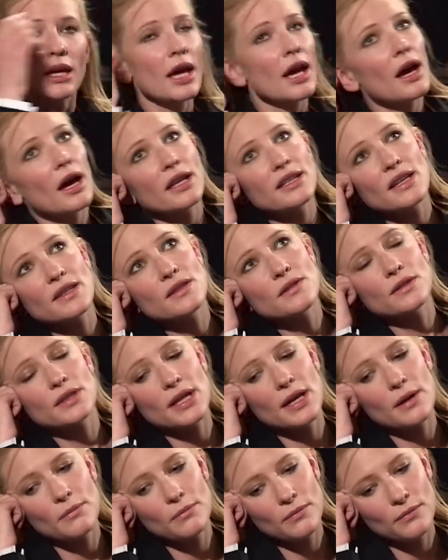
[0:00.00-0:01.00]
and yeah, it
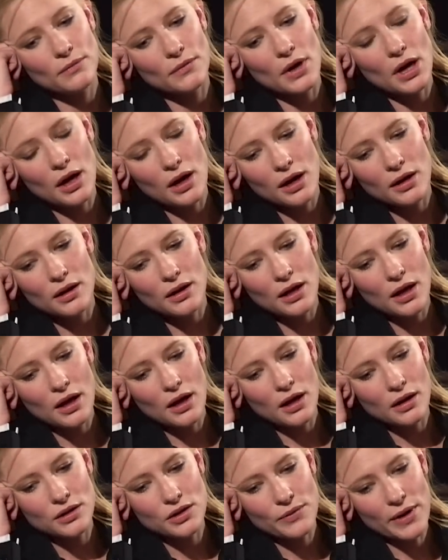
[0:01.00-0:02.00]
doesn't, um, uh,
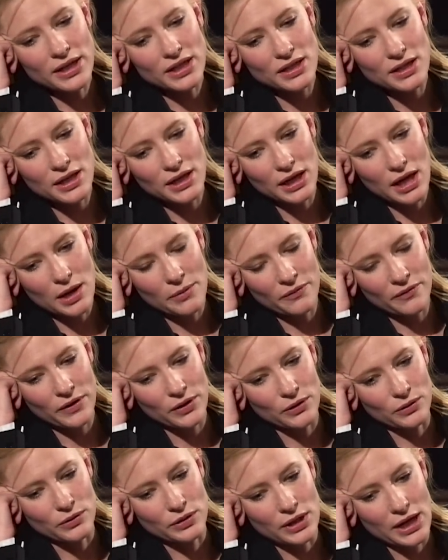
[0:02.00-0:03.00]
uh, director Neil
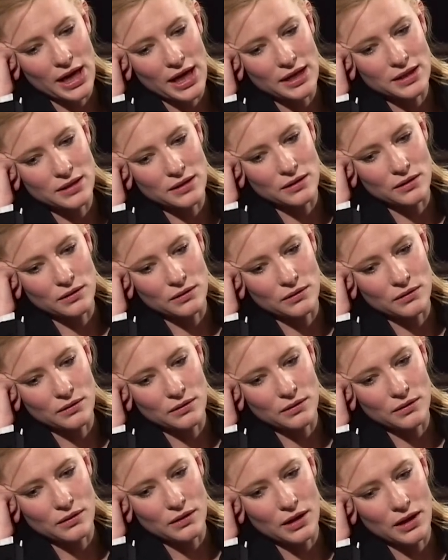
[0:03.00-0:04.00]
Armfield has a,
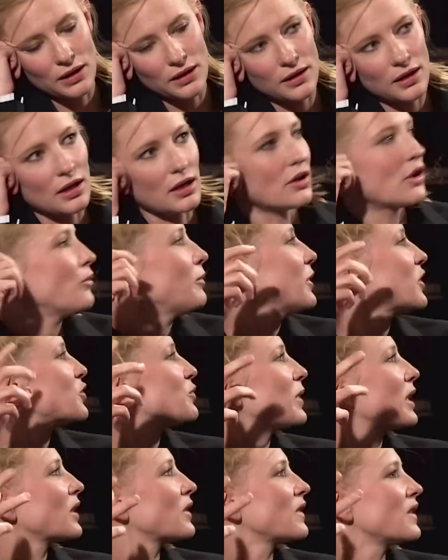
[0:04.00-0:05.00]
a theatre, not much
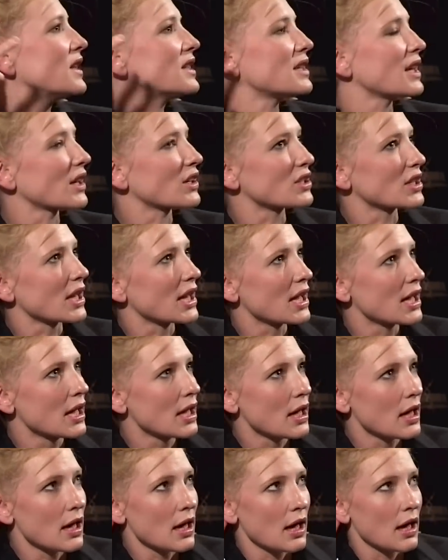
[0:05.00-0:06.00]
bigger than this actually,
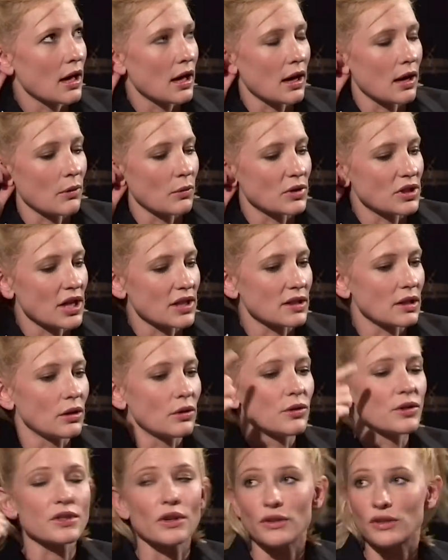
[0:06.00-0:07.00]
uh, which has a
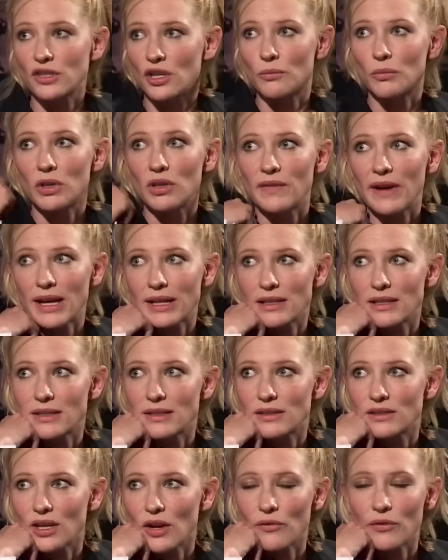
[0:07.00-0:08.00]
loose ensemble of
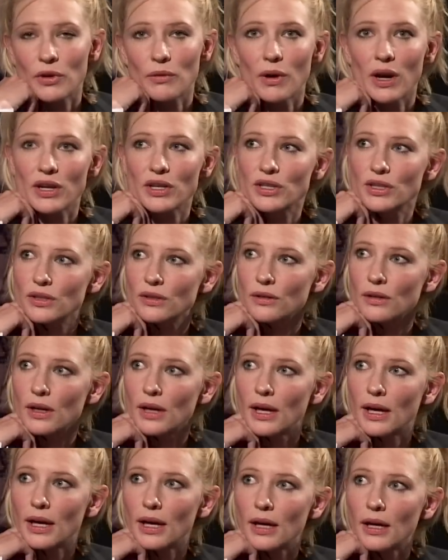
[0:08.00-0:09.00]
actors, Geoffrey Rush,
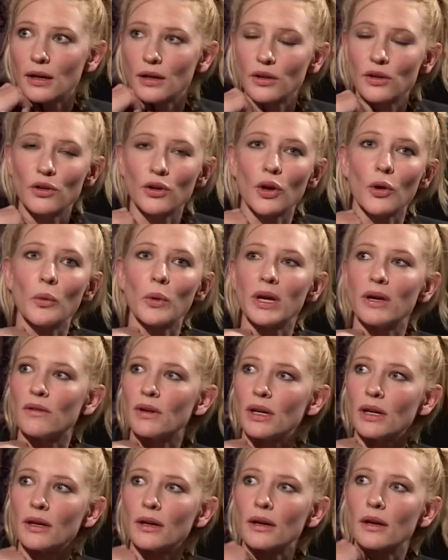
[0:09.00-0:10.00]
uh, mm-hmm. Hugo
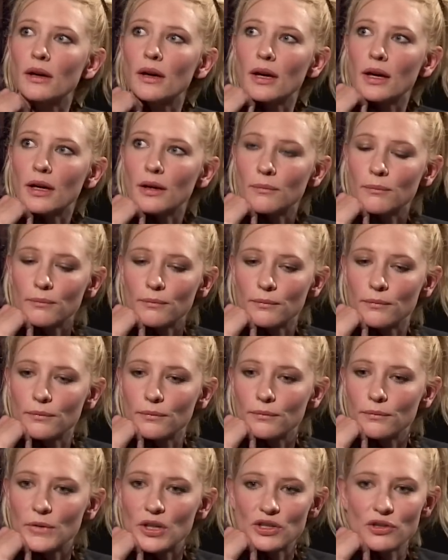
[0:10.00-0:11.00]
Weaving, um,
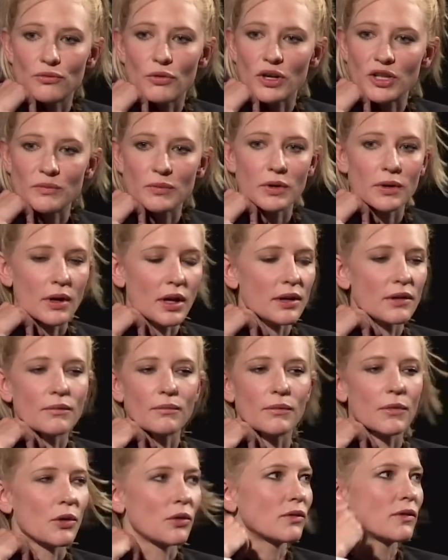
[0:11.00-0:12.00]
Richard Roxburgh. I
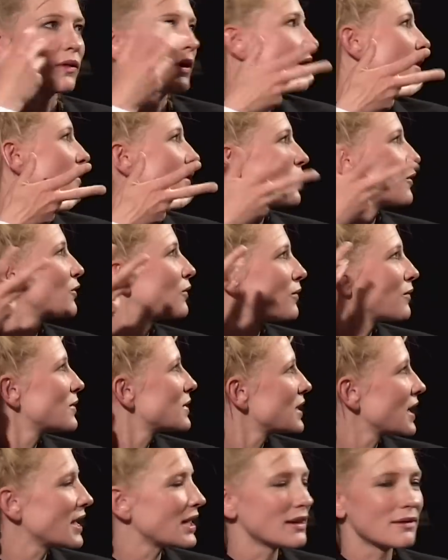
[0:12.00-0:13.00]
don't know if any of you've
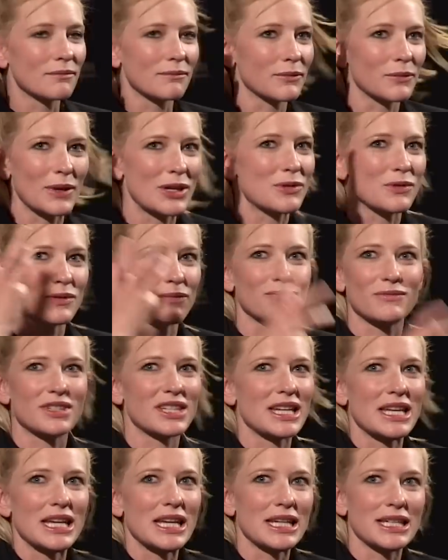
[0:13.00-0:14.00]
seen, been to
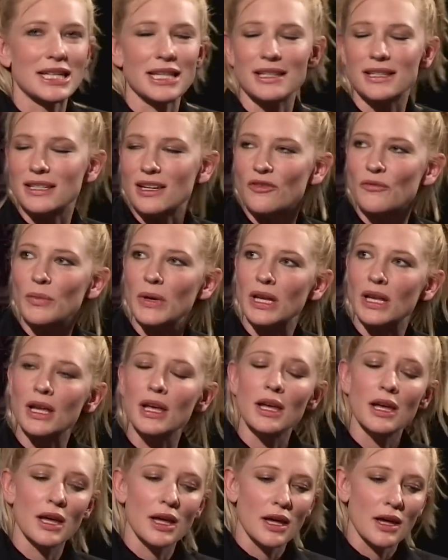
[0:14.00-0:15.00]
Sydney and seen the stuff, but
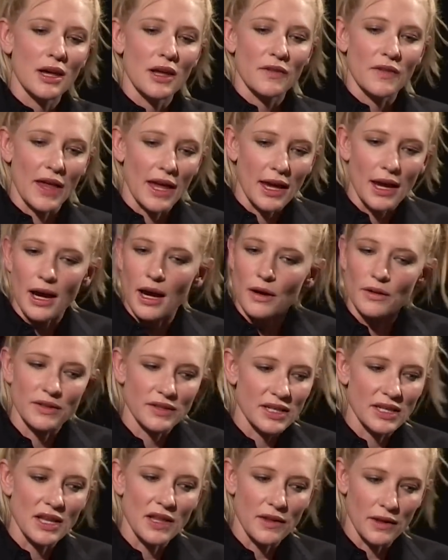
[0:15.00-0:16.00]
they, uh,
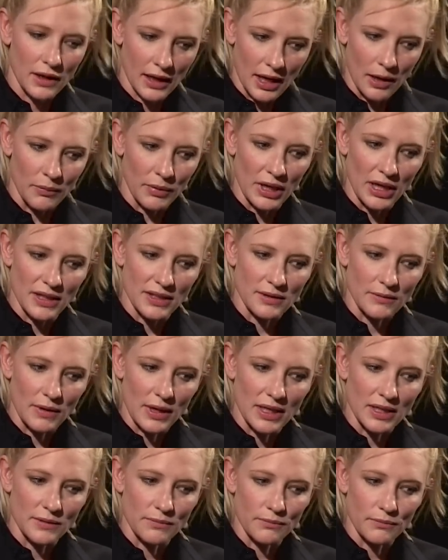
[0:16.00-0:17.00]
Sydney Theatre Company is,
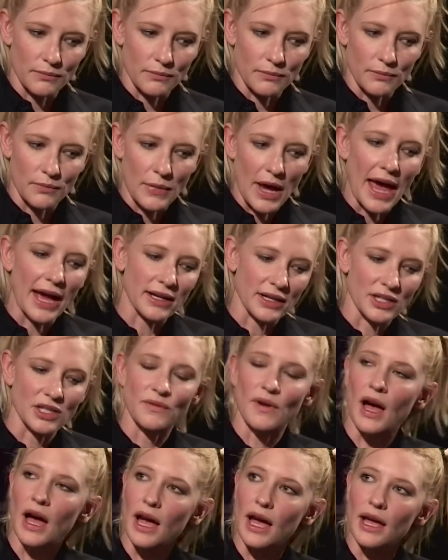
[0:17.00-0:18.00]
is actors
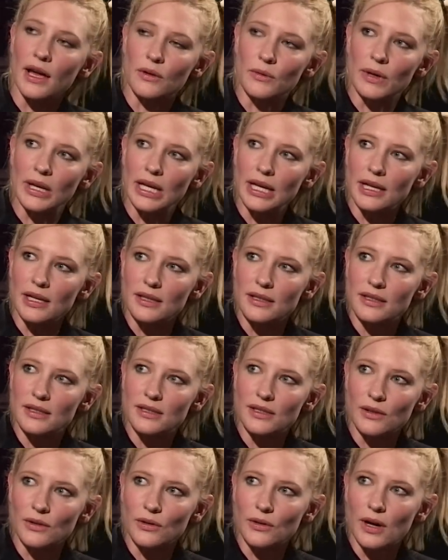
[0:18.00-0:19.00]
for hire really.
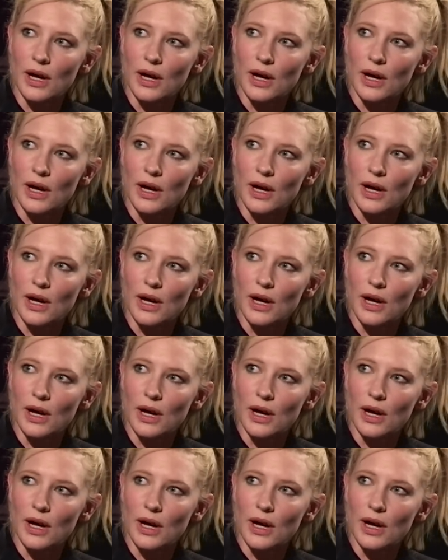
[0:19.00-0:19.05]
So